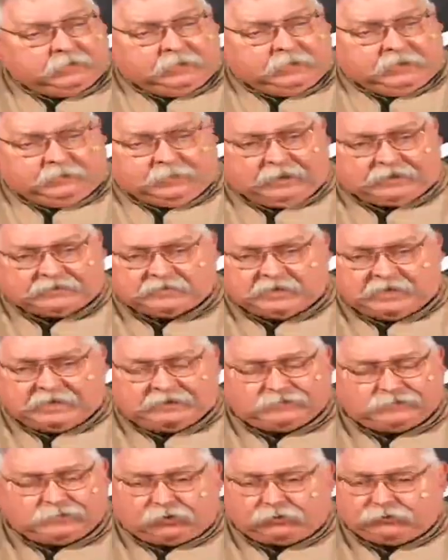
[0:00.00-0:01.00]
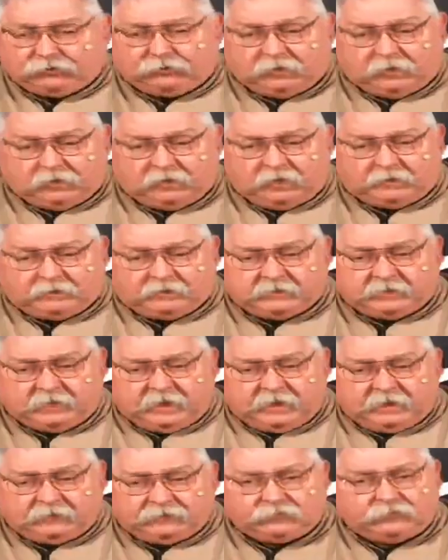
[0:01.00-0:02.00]
Am I saying don't drill on the
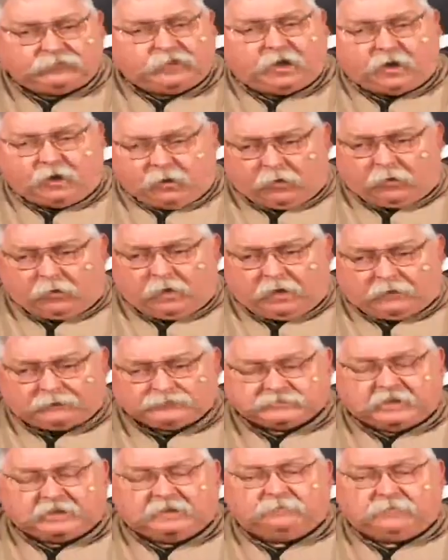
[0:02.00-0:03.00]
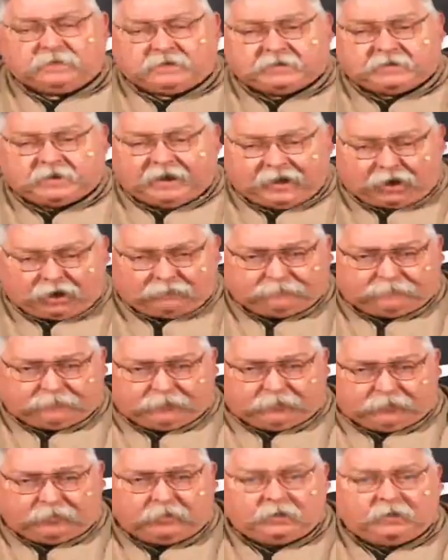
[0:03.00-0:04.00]
lathe? No, I'm saying be
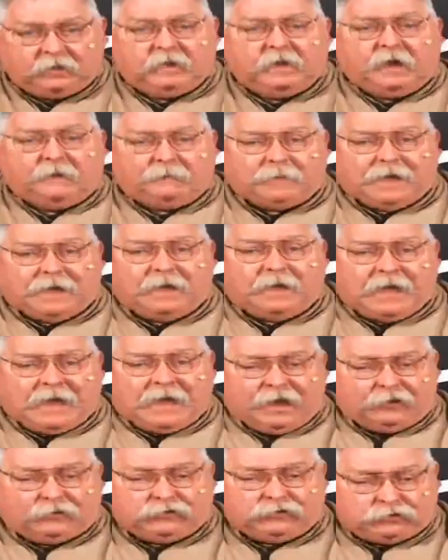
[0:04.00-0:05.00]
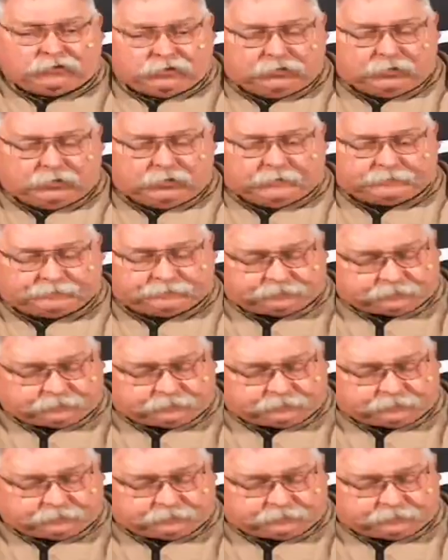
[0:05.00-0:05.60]
careful about how you do it.